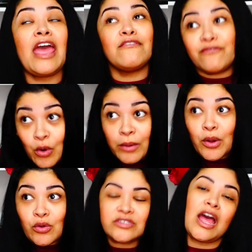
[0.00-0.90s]
and
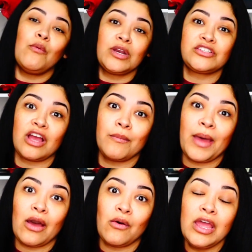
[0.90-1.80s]
foremost, I want to talk
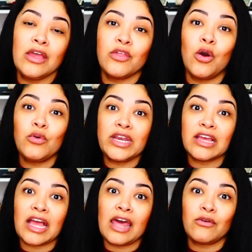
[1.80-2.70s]
about the whole
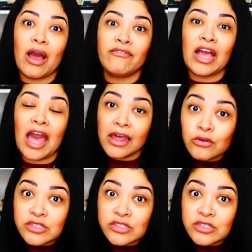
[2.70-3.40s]
Nikocado Avocado